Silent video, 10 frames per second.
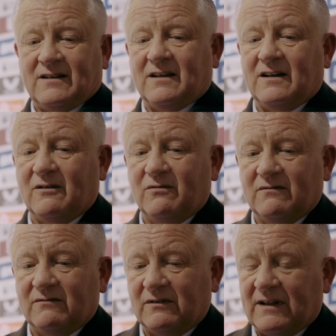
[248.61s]
you know,
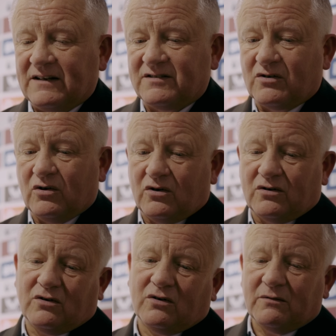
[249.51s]
they
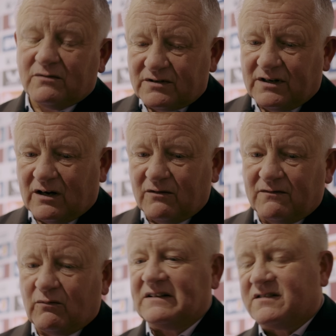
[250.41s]
scored, or it was, you know,
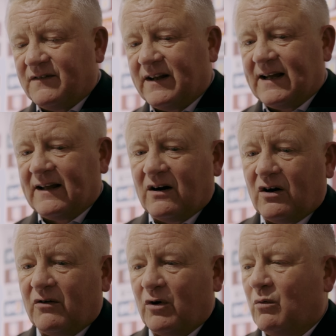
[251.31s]
went to
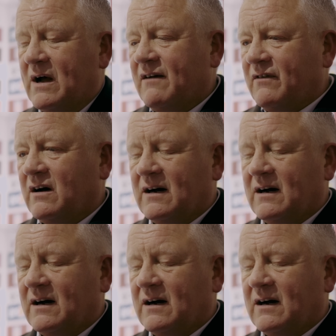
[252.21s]
VAR or whatever.